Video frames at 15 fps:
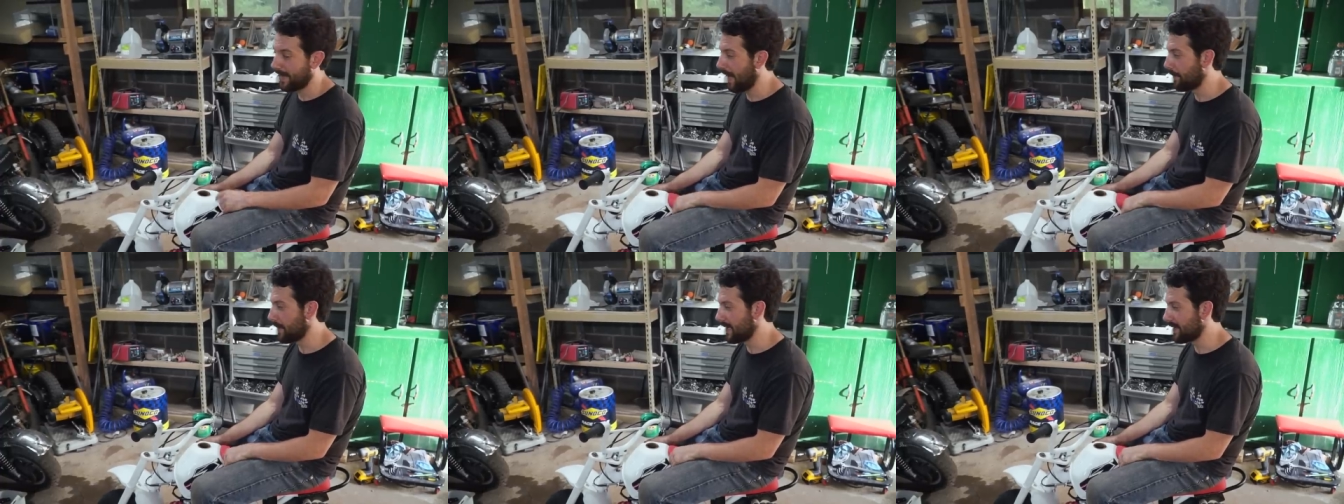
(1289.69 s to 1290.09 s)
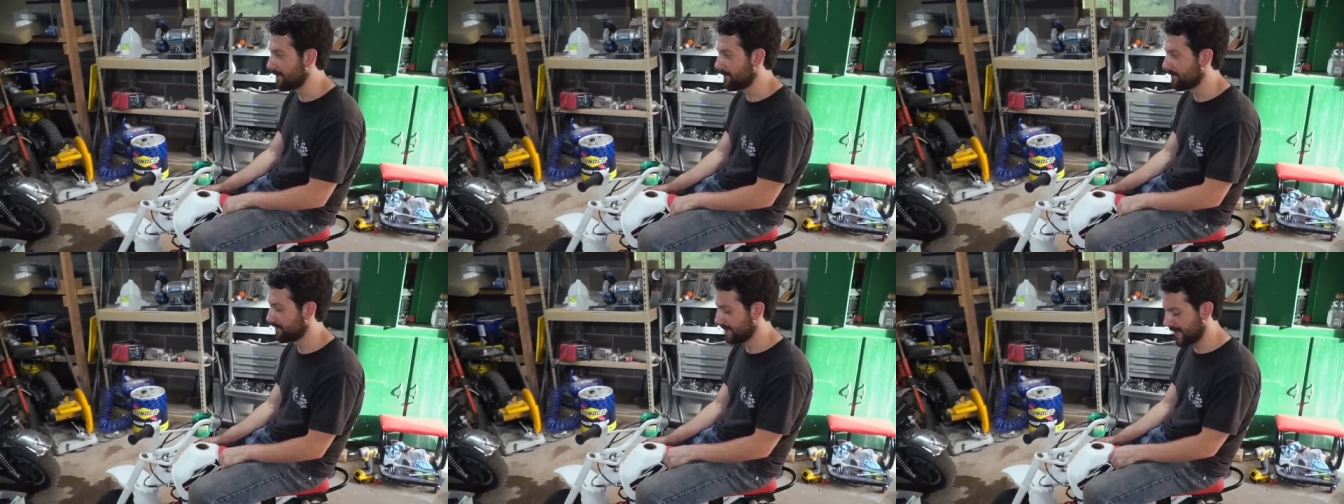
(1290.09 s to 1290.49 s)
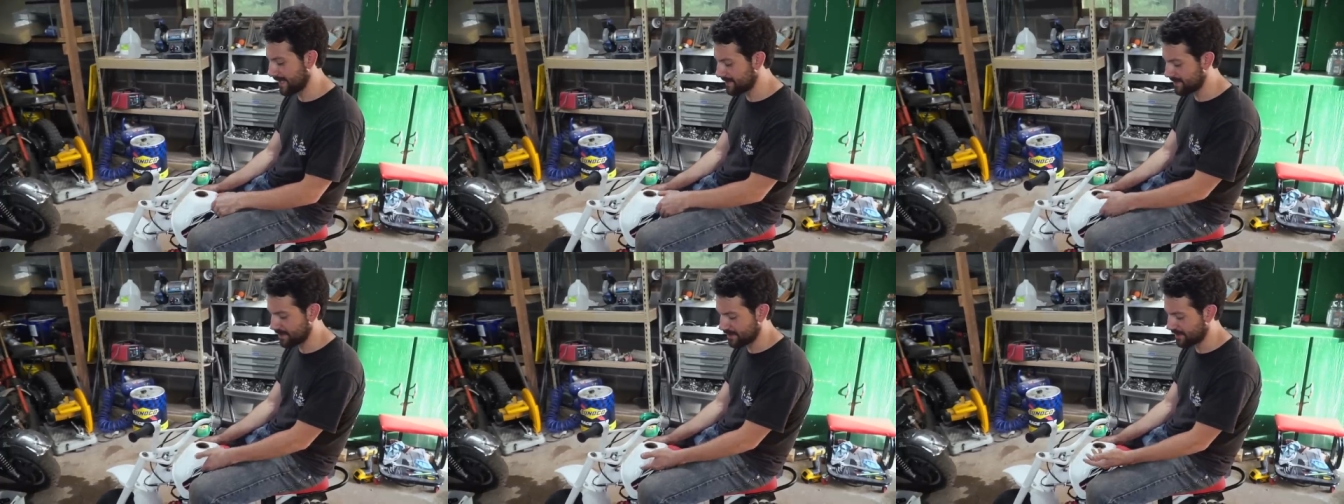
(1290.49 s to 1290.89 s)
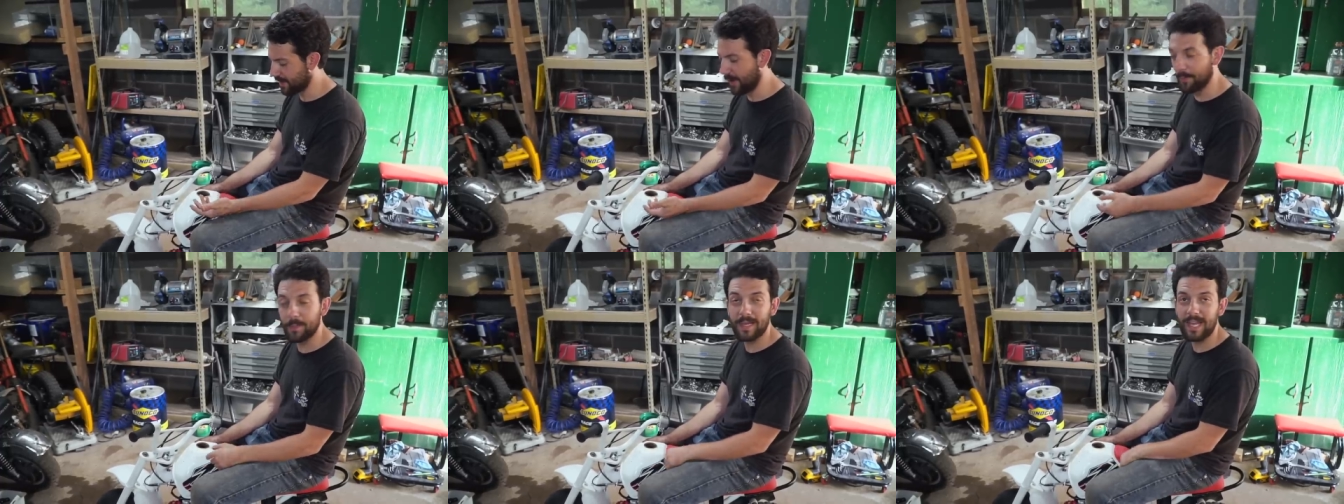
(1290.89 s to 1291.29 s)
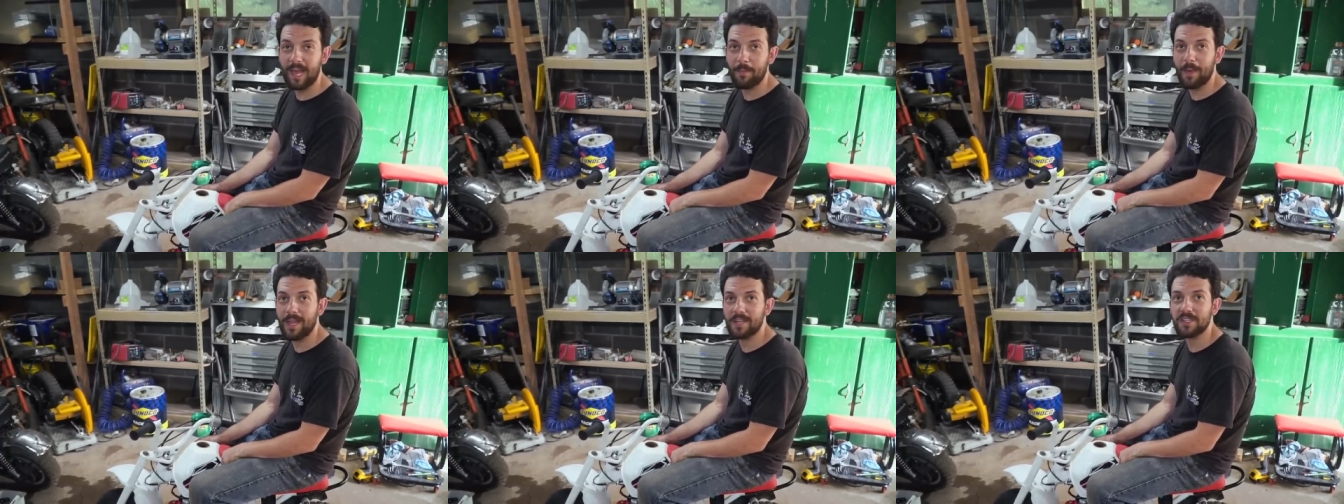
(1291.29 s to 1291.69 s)
I mean, it's just an
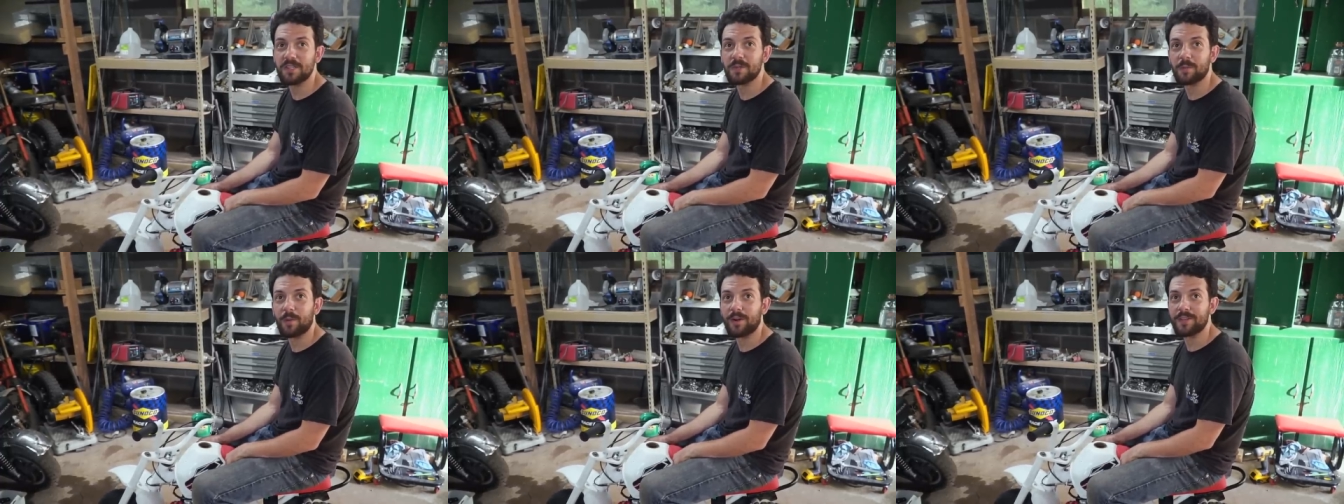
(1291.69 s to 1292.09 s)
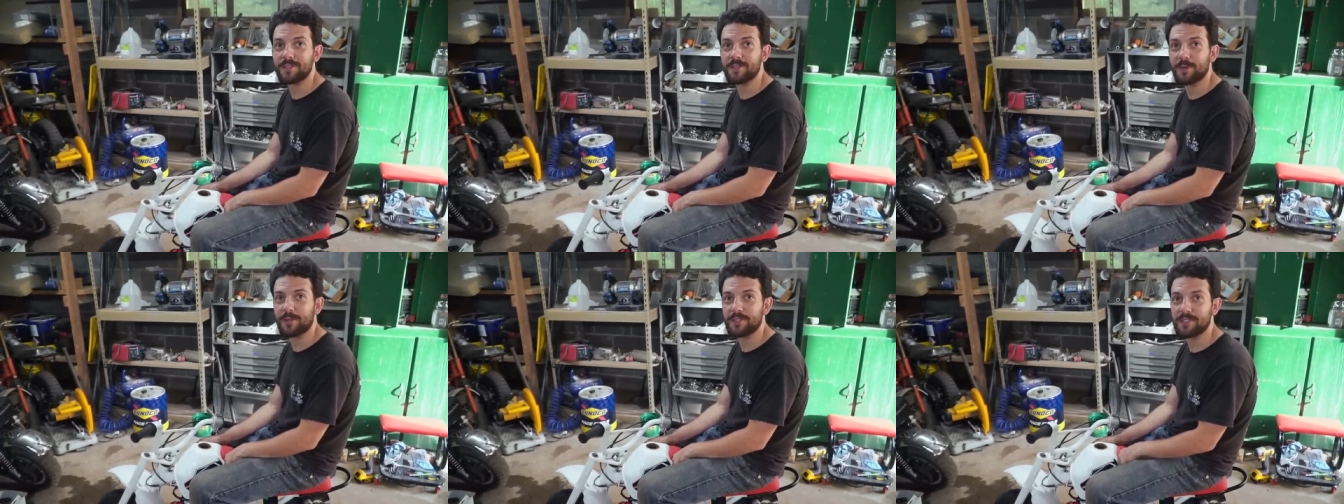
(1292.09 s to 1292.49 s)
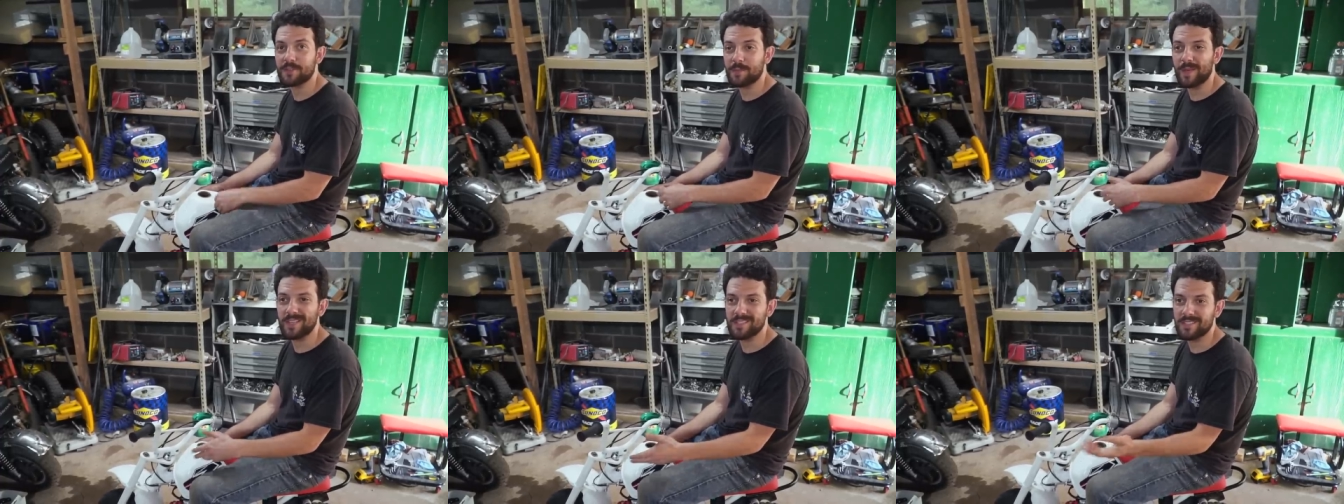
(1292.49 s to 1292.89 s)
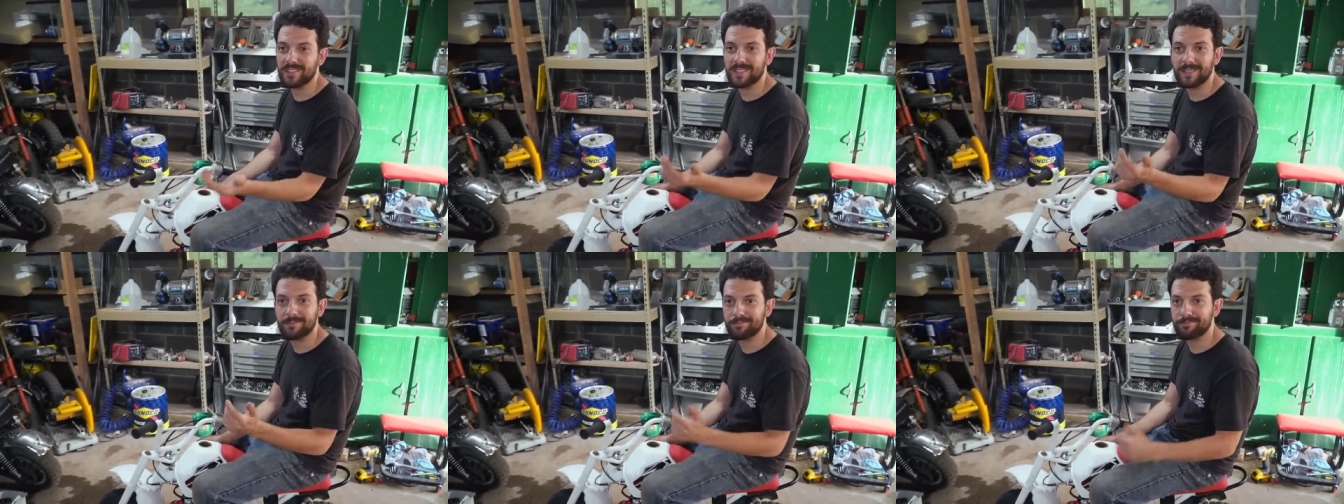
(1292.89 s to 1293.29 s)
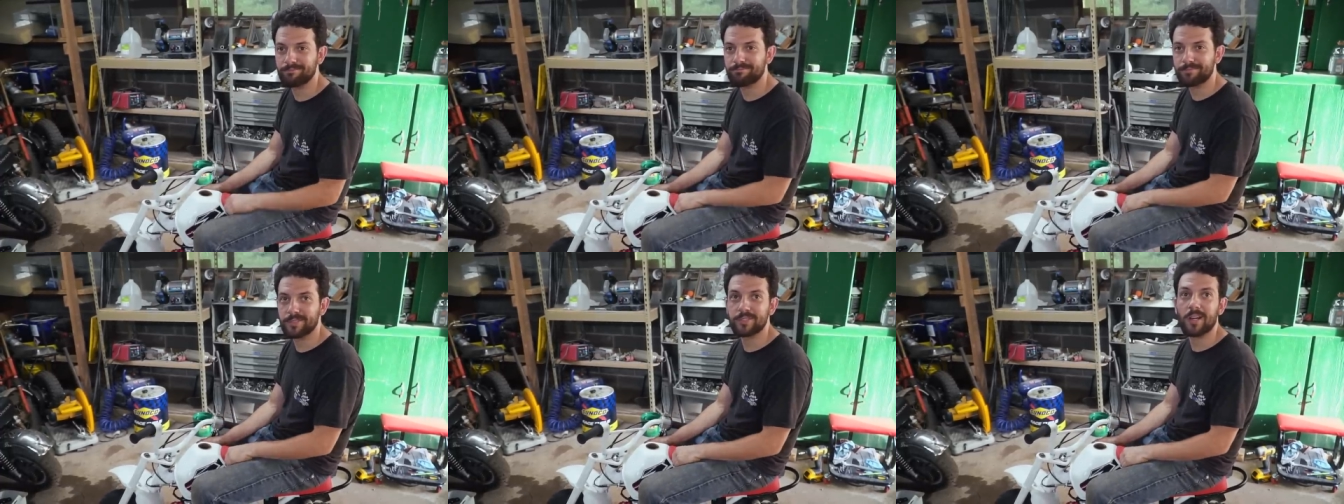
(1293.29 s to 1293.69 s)
RPM engine, whereas yours is basically
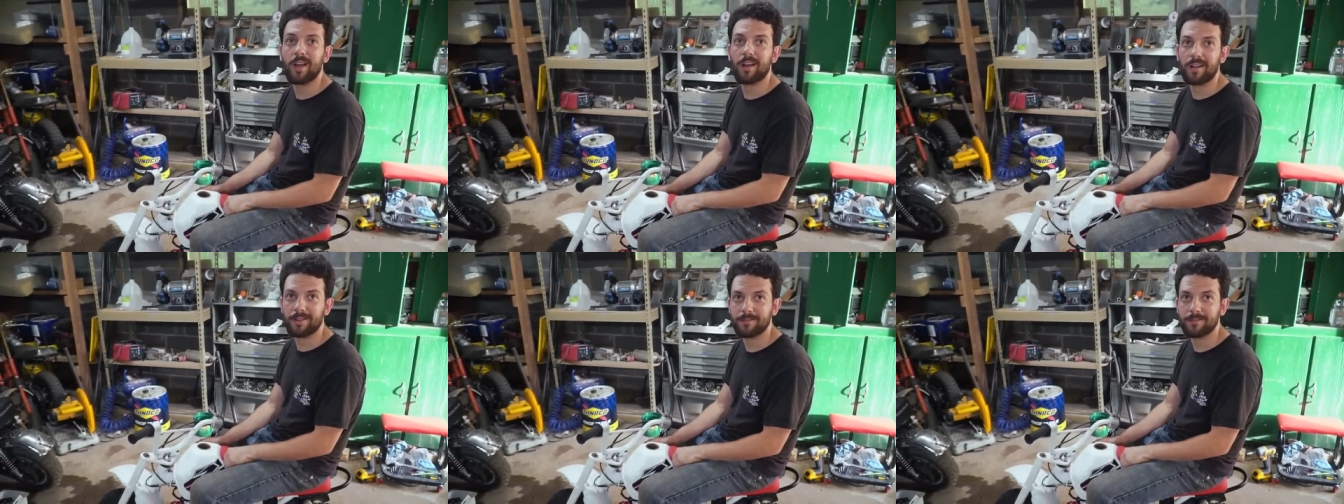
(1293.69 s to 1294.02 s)
stock.